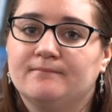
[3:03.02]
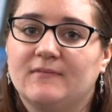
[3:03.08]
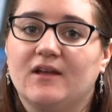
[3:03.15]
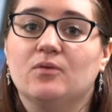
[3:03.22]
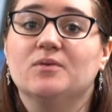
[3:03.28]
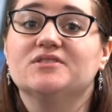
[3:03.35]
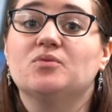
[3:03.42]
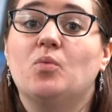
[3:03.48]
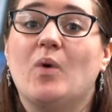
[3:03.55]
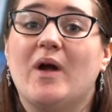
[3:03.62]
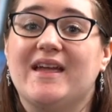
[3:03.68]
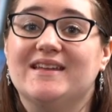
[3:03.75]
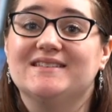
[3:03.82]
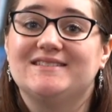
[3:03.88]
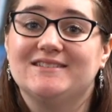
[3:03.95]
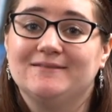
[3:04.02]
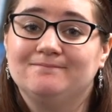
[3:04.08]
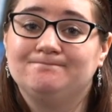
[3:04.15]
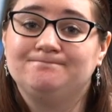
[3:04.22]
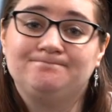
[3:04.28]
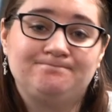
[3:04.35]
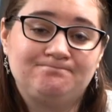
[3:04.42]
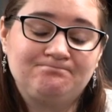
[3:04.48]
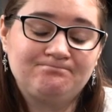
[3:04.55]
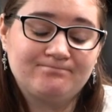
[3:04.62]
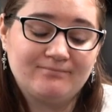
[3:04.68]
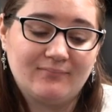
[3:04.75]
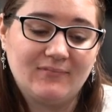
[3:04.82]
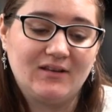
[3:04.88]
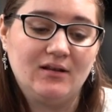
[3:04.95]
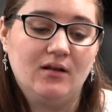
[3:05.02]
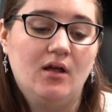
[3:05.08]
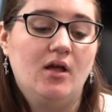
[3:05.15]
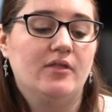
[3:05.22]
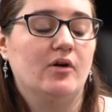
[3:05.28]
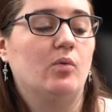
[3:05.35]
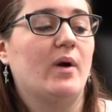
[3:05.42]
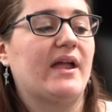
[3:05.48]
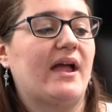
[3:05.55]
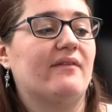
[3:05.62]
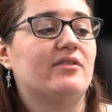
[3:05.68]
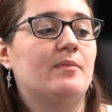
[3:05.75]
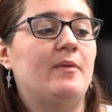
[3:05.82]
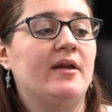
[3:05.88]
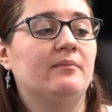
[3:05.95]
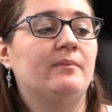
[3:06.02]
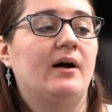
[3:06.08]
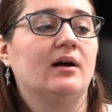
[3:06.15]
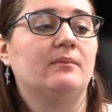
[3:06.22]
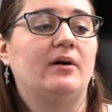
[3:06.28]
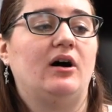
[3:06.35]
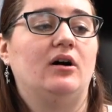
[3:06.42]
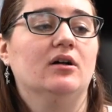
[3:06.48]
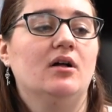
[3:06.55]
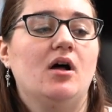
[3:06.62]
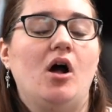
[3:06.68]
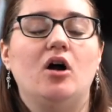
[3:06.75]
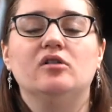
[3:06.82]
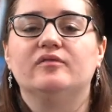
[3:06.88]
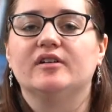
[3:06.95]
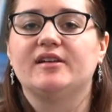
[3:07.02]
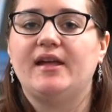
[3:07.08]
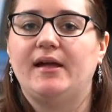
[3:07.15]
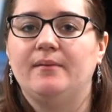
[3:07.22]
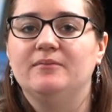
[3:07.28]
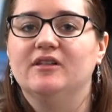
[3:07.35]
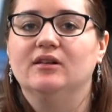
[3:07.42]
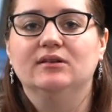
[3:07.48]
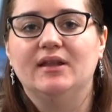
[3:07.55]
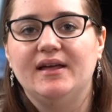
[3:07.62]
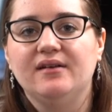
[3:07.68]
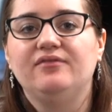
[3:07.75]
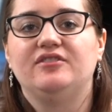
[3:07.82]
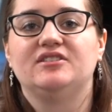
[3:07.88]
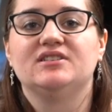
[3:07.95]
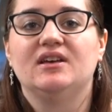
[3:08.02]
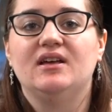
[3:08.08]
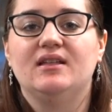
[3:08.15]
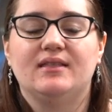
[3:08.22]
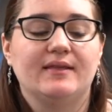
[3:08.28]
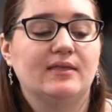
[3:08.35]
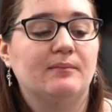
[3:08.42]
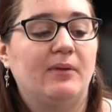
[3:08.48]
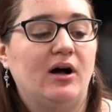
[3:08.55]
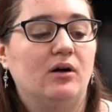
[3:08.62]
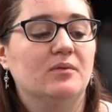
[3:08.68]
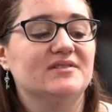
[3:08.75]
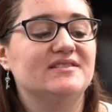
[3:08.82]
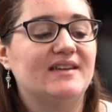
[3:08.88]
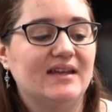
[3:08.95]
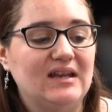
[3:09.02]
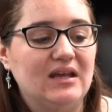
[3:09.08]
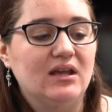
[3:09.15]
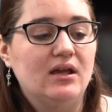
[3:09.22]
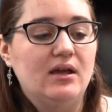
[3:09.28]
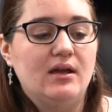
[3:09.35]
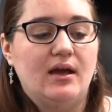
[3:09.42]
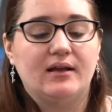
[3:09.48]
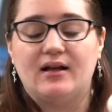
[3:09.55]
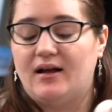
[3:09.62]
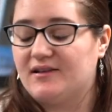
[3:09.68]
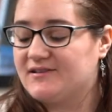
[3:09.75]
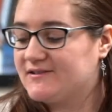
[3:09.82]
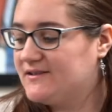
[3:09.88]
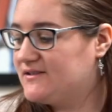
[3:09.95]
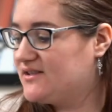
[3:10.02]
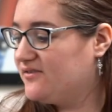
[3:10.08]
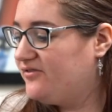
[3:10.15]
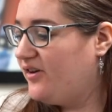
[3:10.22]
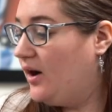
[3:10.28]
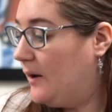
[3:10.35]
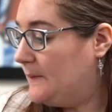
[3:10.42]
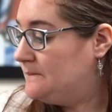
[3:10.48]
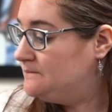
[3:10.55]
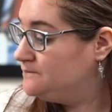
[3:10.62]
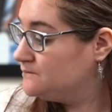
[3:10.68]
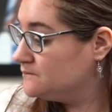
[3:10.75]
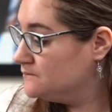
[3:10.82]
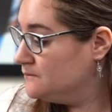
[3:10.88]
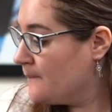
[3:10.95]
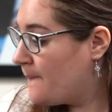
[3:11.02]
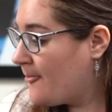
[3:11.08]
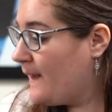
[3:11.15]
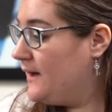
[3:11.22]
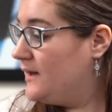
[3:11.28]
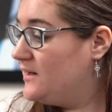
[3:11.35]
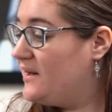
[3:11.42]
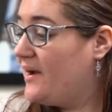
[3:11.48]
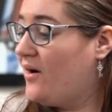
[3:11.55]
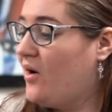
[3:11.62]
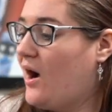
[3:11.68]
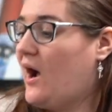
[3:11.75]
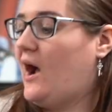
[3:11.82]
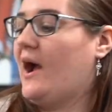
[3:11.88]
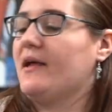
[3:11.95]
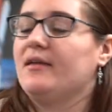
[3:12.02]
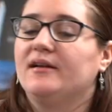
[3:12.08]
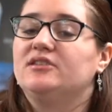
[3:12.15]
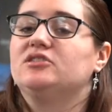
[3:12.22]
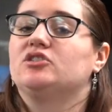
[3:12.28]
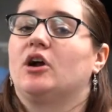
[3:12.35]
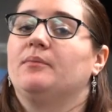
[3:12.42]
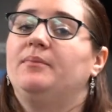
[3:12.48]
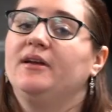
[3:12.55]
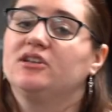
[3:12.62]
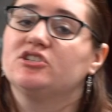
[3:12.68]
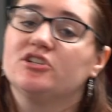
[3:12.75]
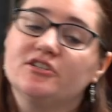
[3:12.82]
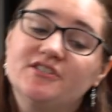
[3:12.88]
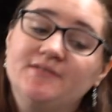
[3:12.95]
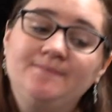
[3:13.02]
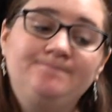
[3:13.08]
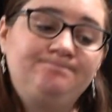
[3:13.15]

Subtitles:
It was weight. The weight of the ping pong ball overcame the lift that the ball was getting and caused it to fall. Now, I like to draw pictures.